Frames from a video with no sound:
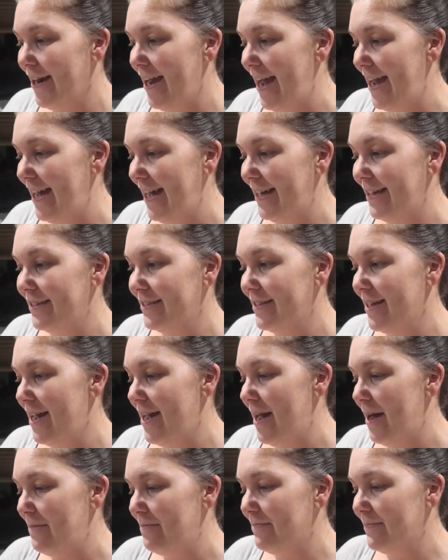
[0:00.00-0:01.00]
and
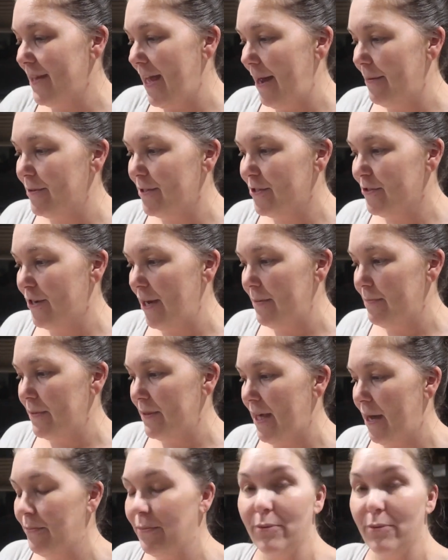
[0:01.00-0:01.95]
Abby's scraping that.